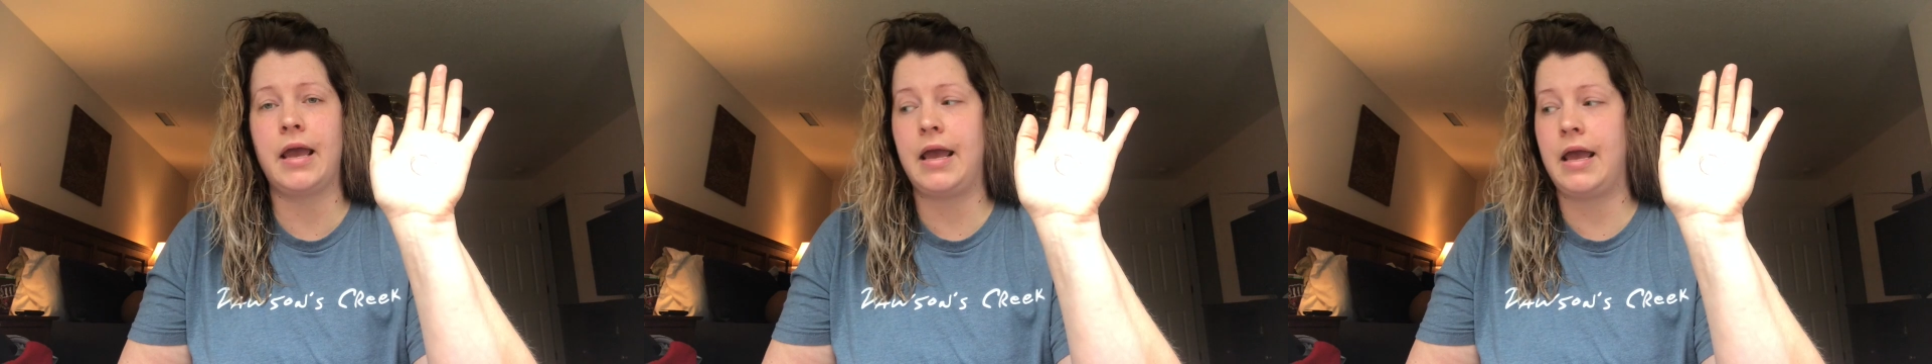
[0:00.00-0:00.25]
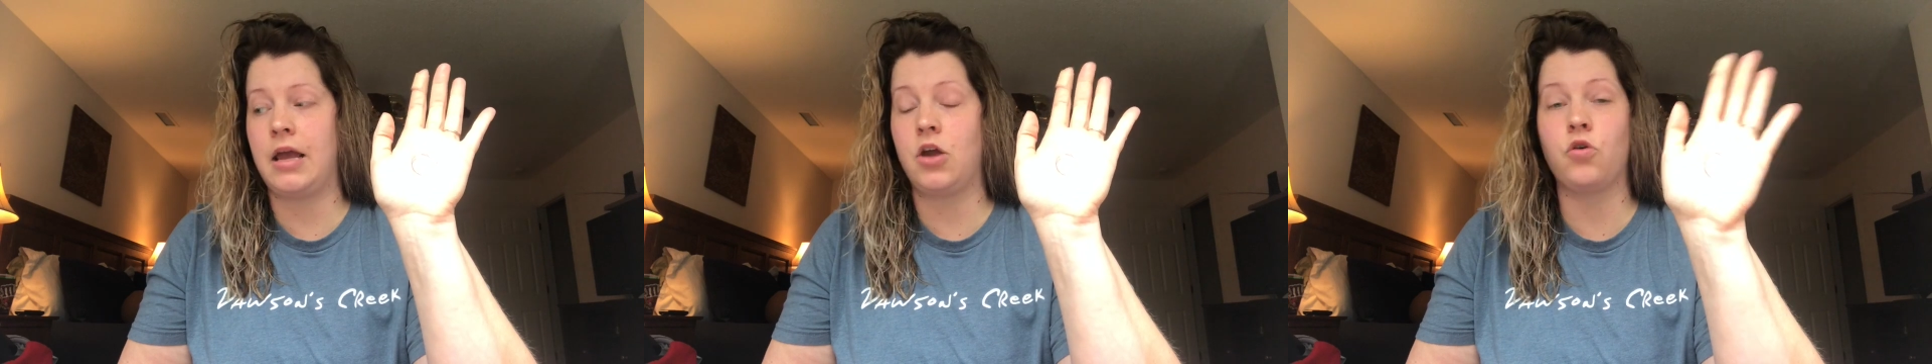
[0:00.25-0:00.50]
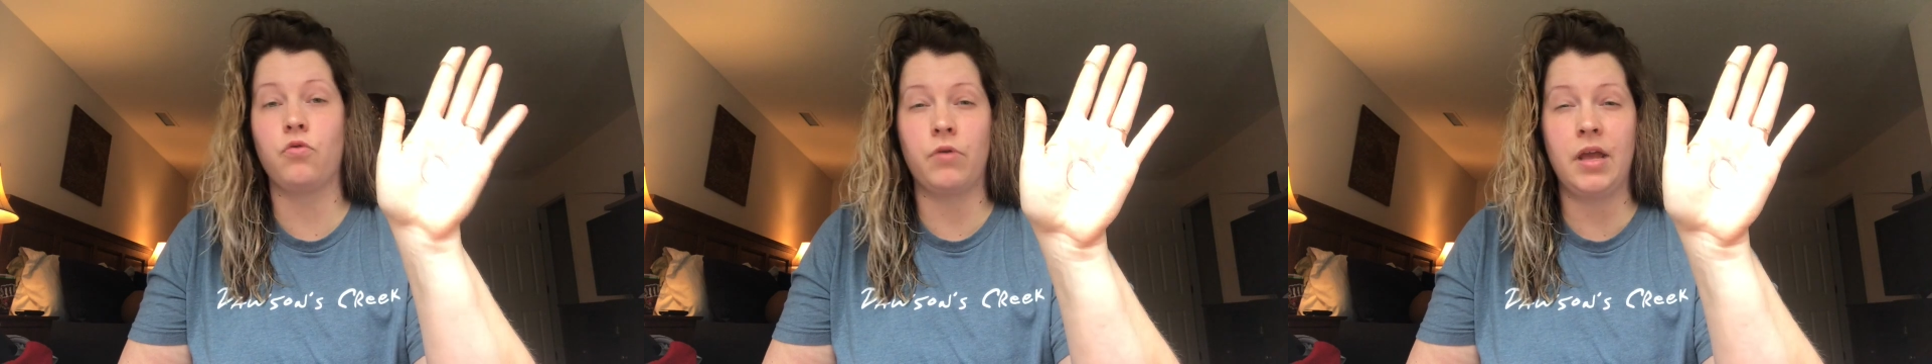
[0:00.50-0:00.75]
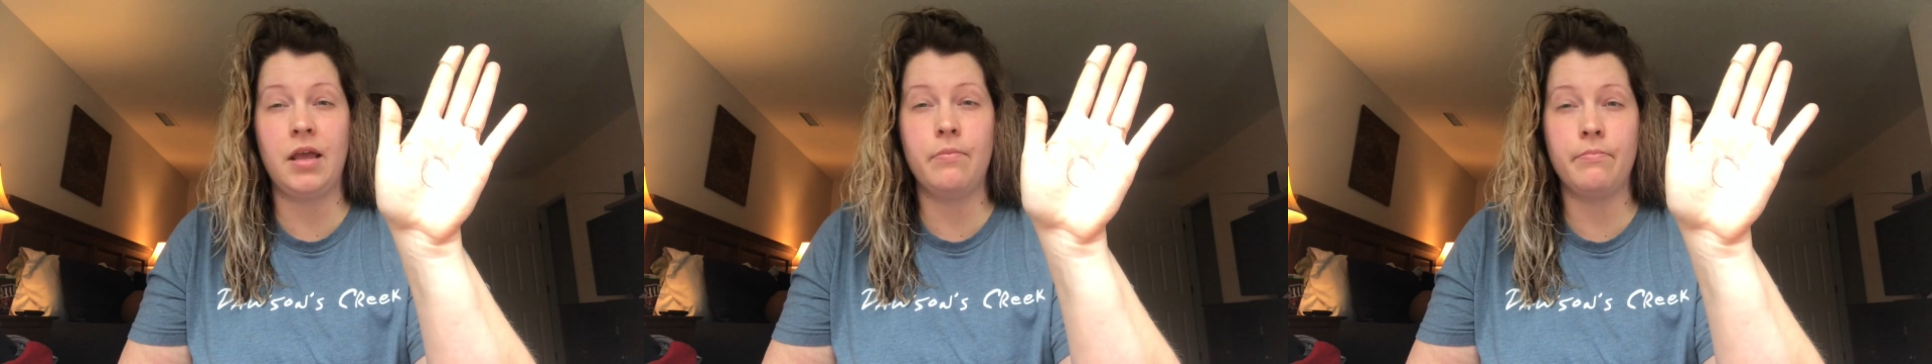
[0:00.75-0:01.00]
a
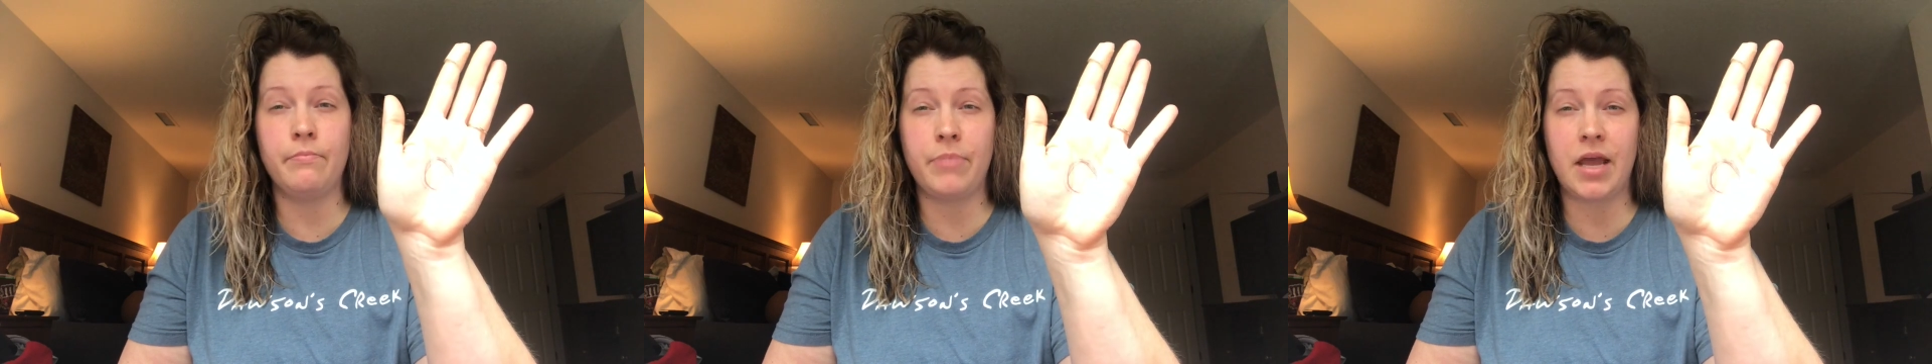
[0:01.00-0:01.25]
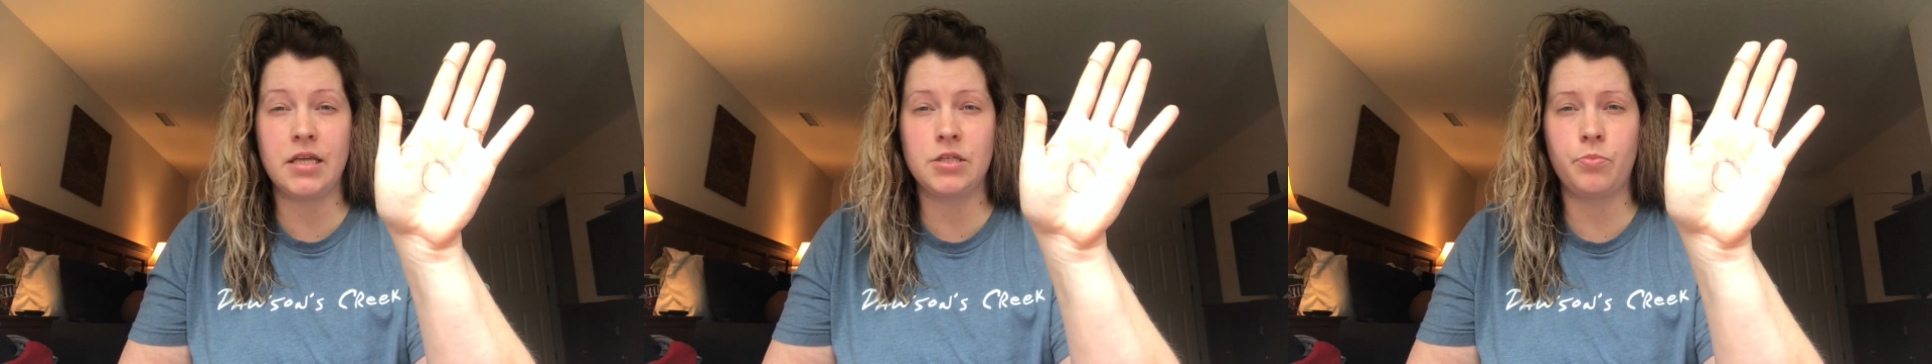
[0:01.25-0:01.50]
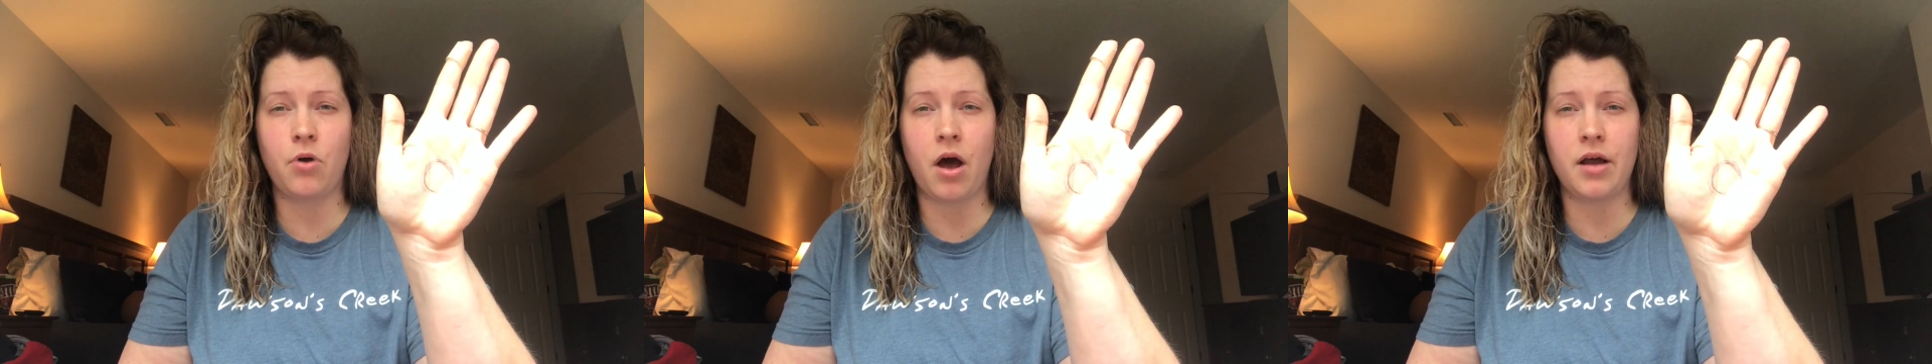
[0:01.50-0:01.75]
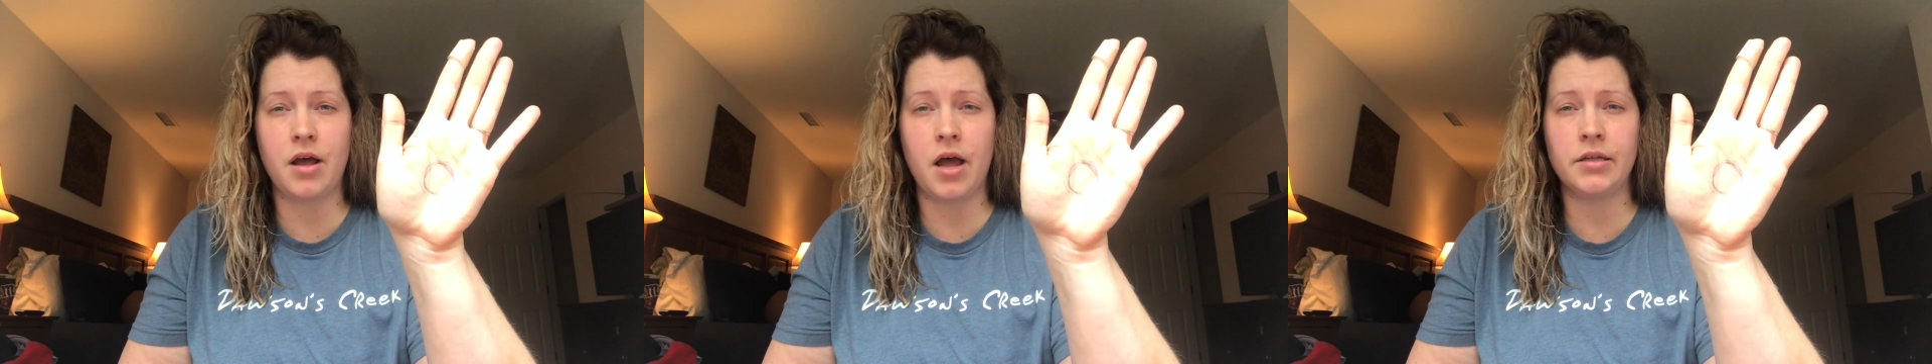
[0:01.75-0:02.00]
cream-based
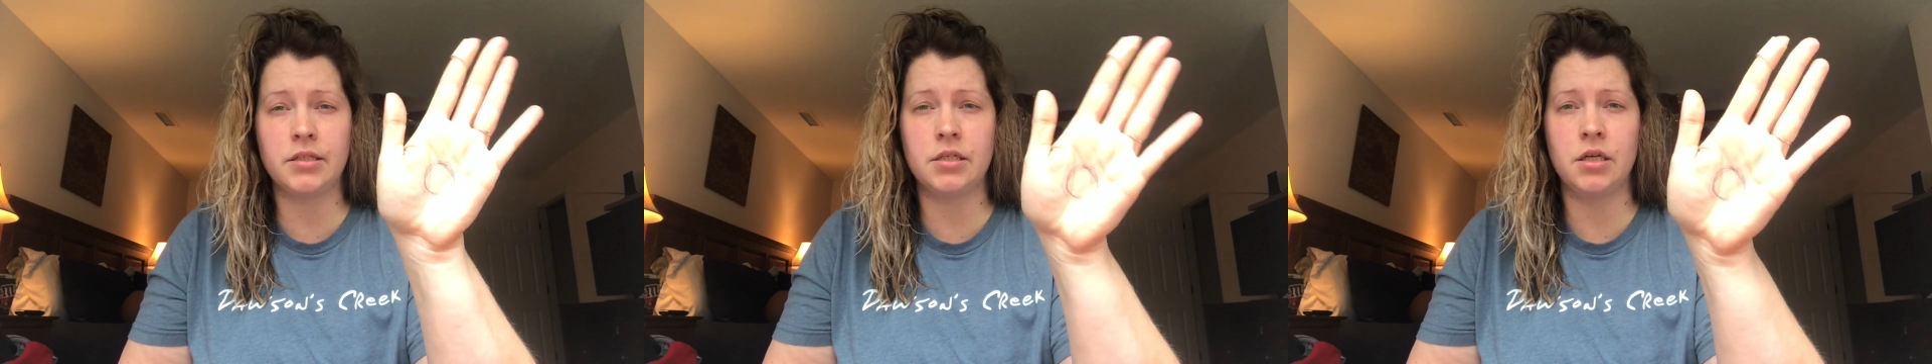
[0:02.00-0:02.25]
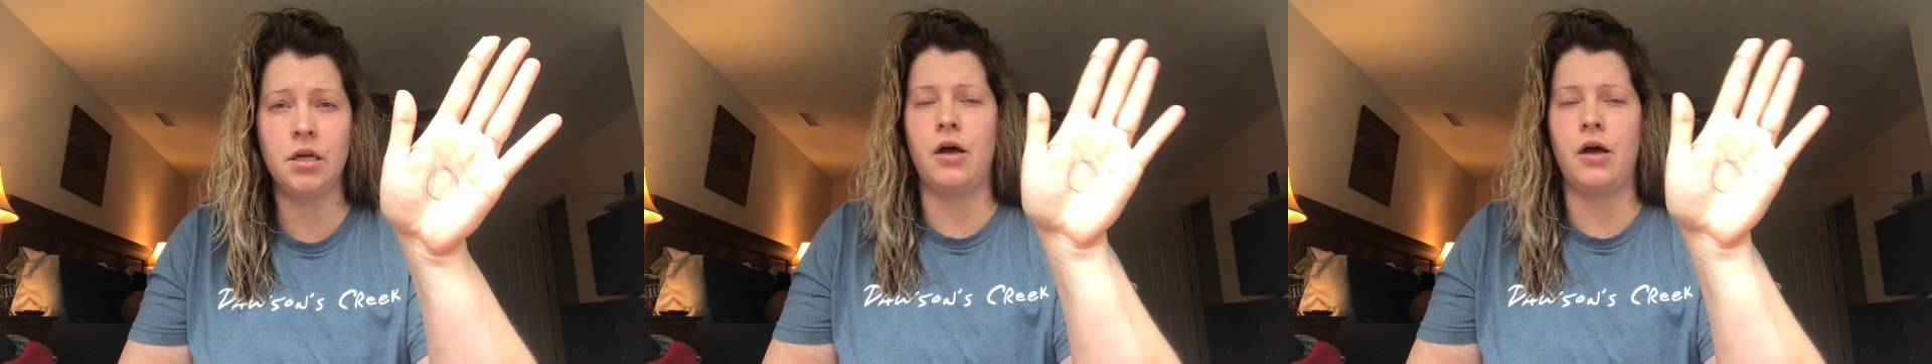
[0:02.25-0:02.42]
product,